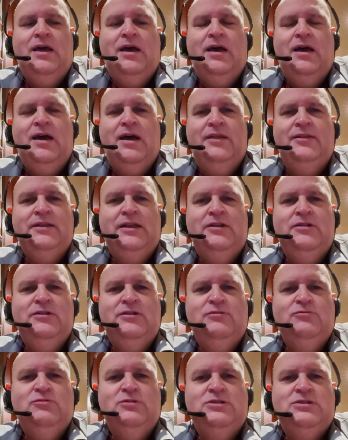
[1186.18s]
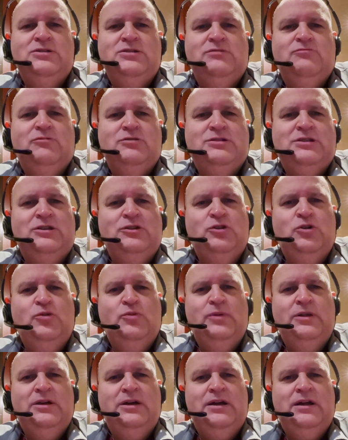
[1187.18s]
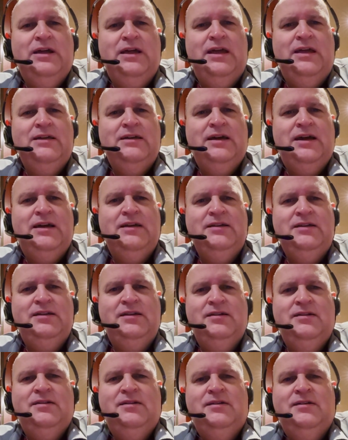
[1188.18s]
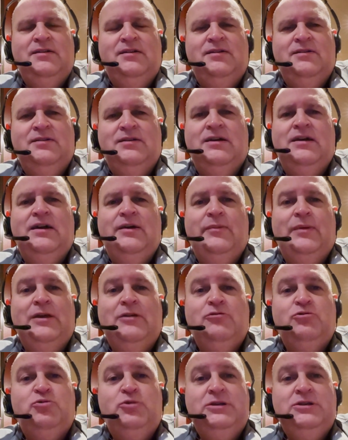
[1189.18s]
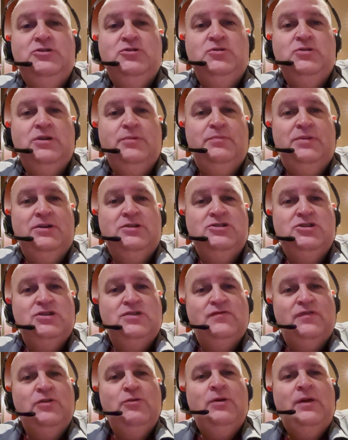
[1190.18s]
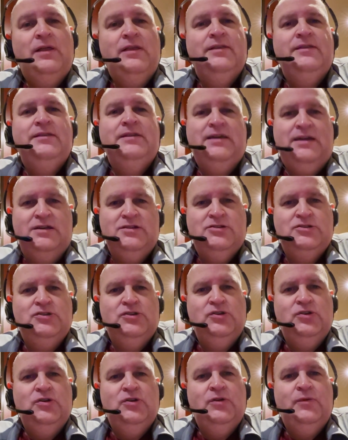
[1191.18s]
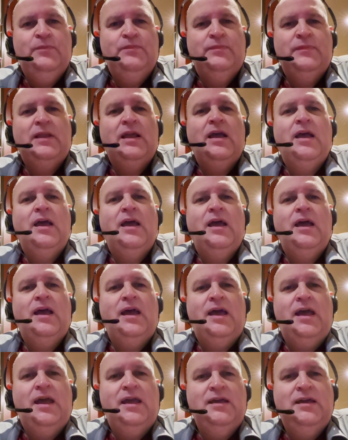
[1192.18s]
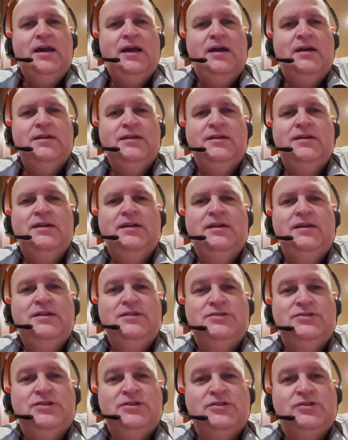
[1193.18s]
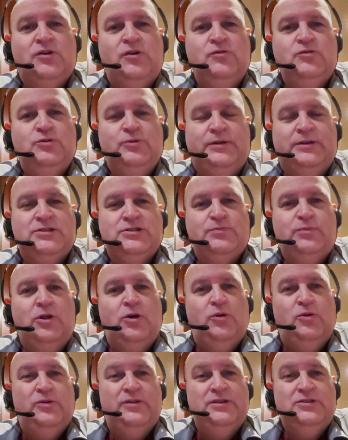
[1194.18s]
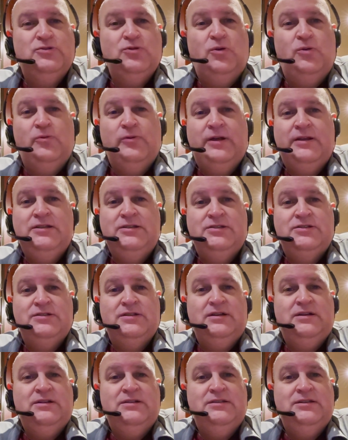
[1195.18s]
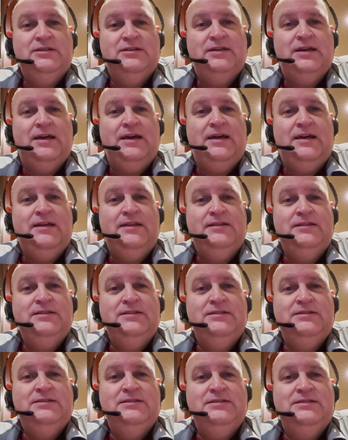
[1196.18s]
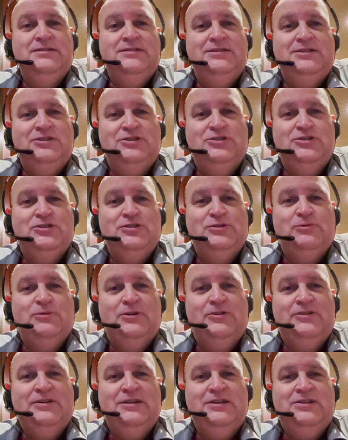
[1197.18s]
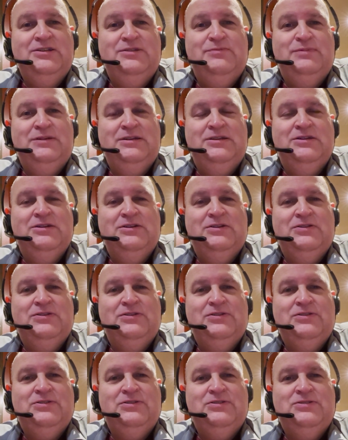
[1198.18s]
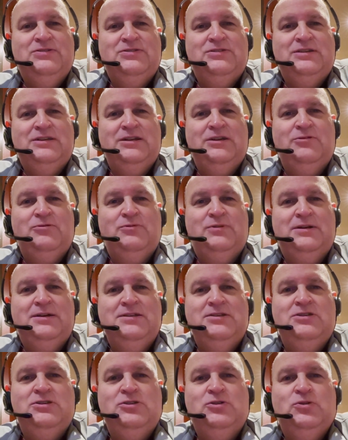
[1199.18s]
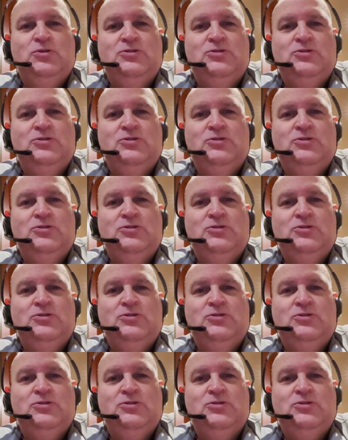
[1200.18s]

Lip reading: And then there was it Luma AI? It'll redo your pictures for you. Next year, AI is just going to explode. It's already started, and teachers are worried because it'll write your